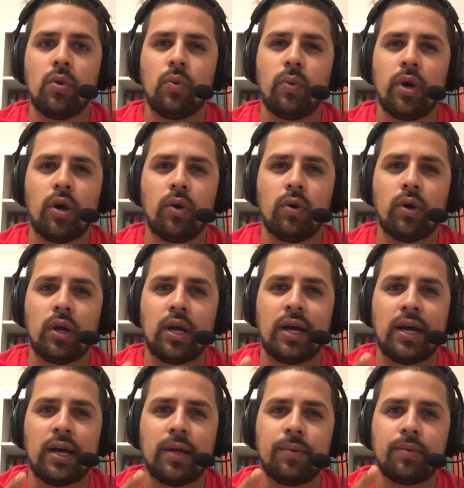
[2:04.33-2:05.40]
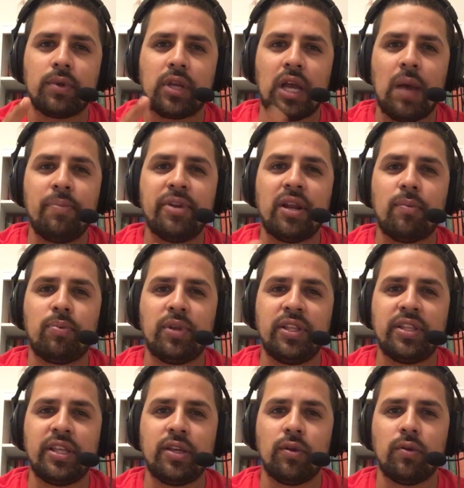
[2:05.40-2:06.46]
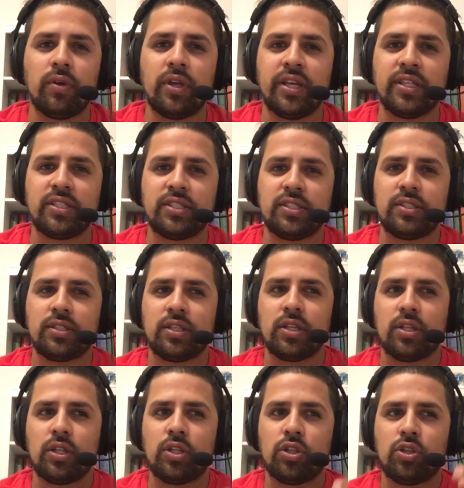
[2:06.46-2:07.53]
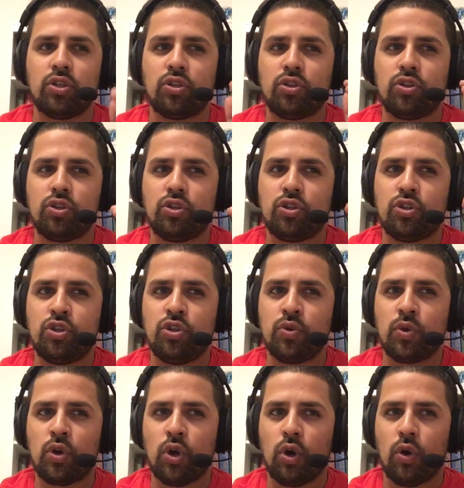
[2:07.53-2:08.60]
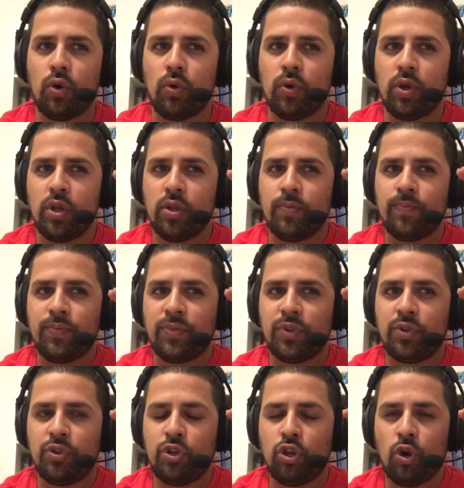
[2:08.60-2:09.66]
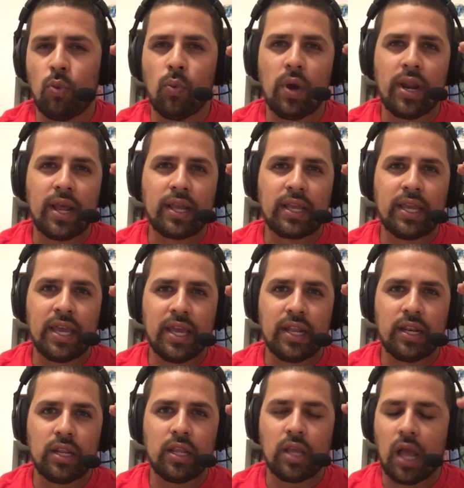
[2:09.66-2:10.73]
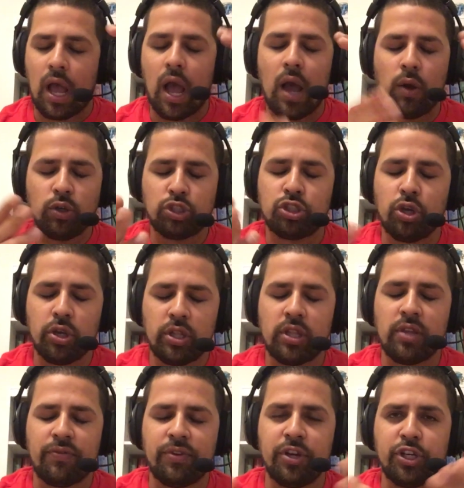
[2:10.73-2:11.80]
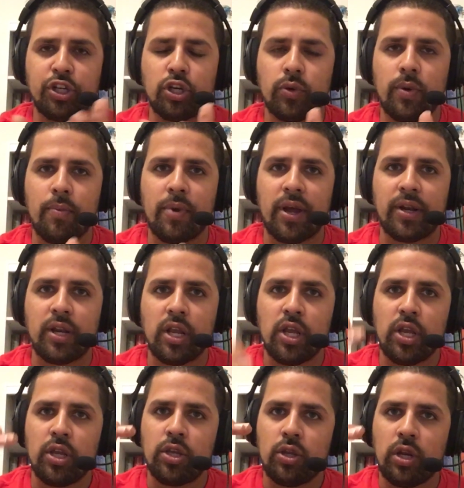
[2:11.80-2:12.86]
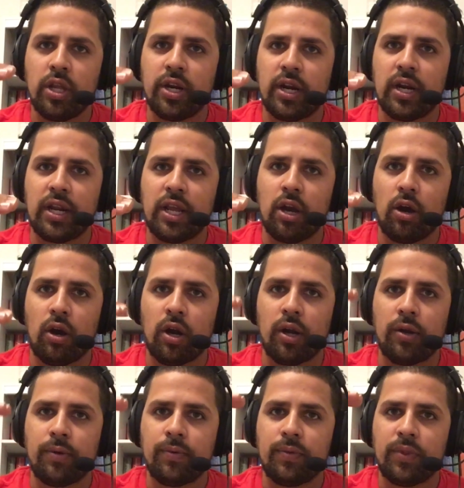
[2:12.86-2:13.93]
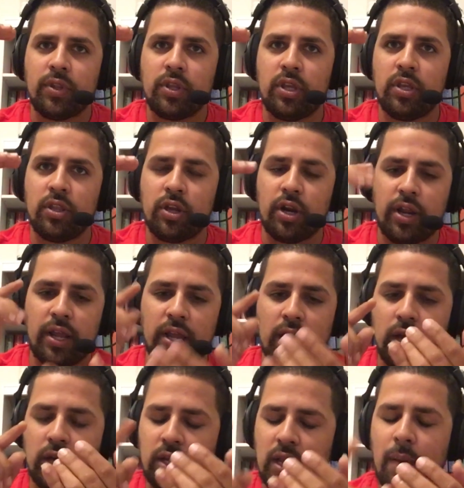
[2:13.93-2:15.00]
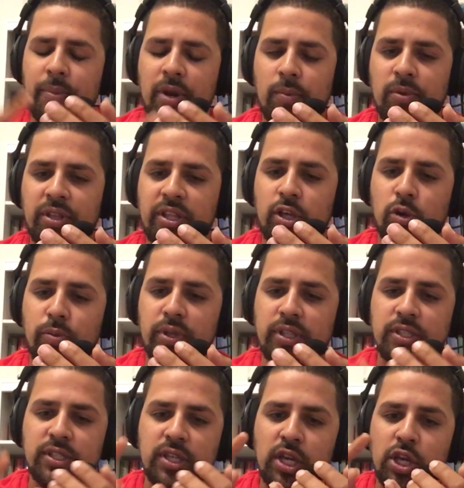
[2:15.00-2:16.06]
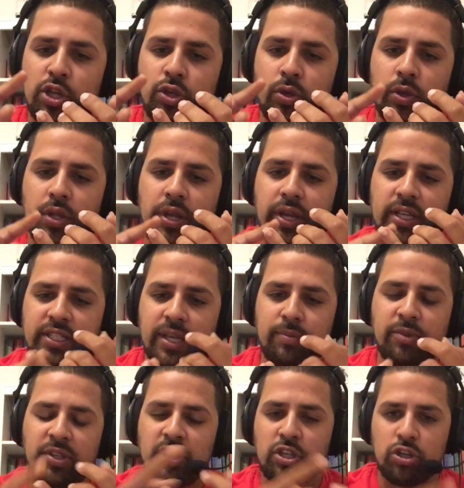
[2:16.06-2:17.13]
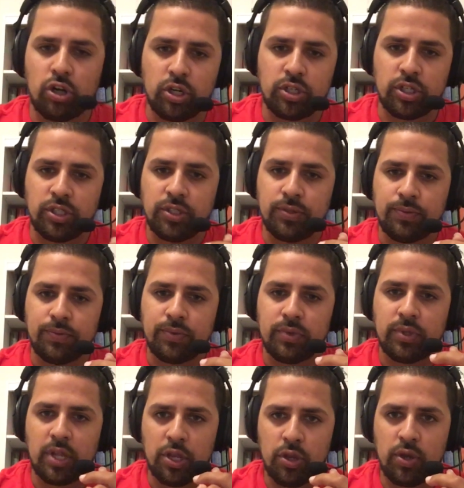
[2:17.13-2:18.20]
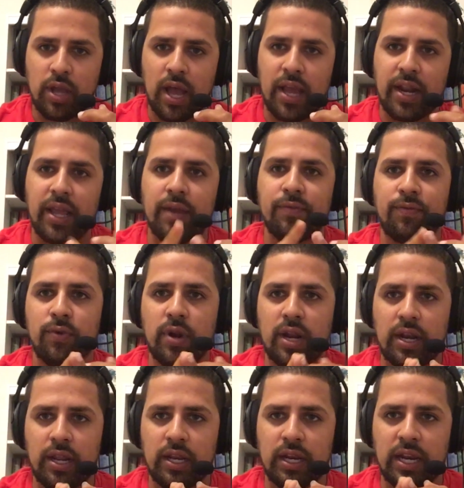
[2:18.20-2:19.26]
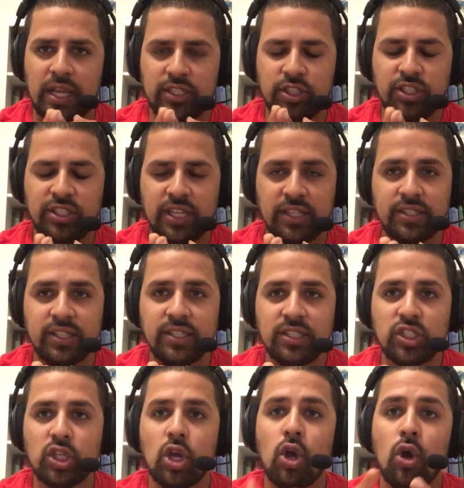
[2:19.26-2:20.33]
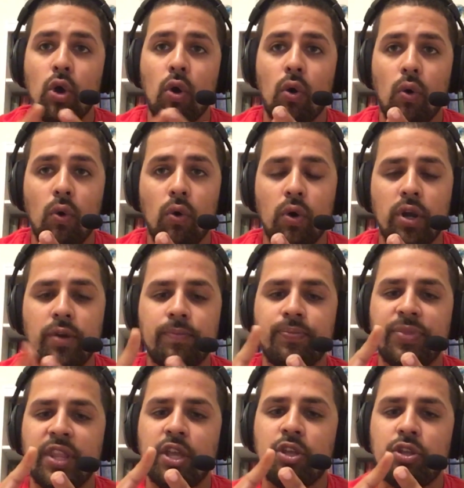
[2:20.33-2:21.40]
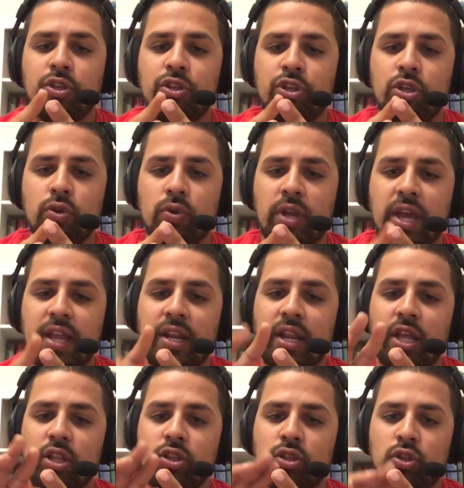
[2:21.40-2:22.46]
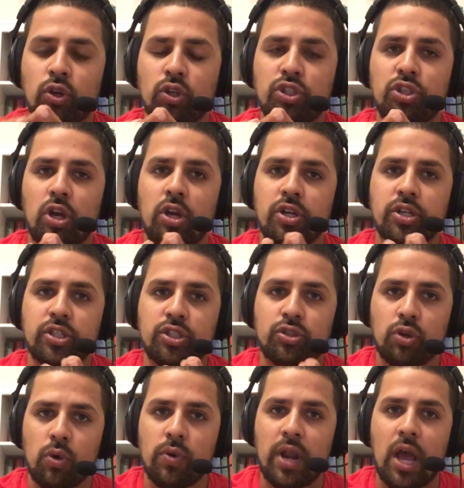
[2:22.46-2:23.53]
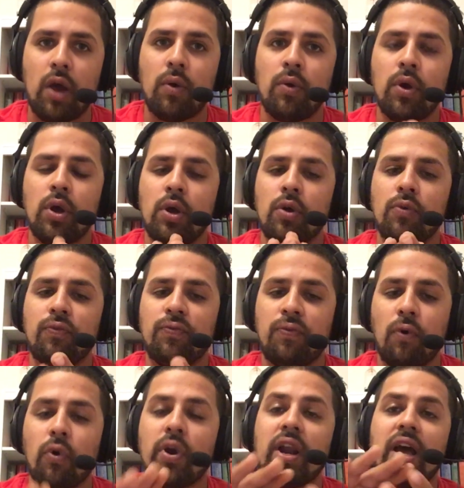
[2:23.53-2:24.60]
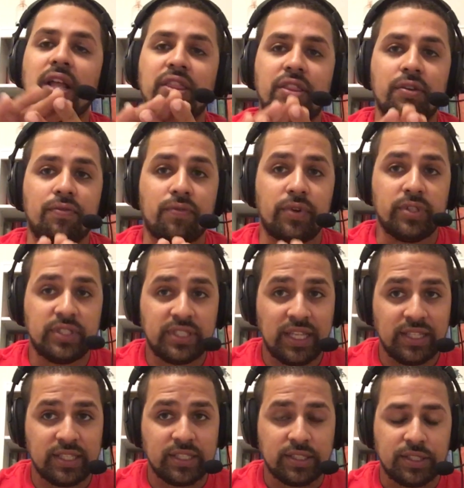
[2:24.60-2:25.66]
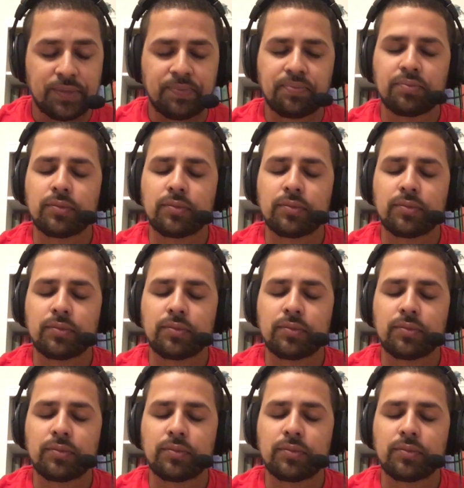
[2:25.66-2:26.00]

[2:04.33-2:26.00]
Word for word: Well, uh, copping a plea deal is you go, you don't want to get, I'll show you the definition of it, but you literally are either copping a plea deal means you either accepted the charges that you got for a lesser sentence or you get those charges thrown out for a different sentence.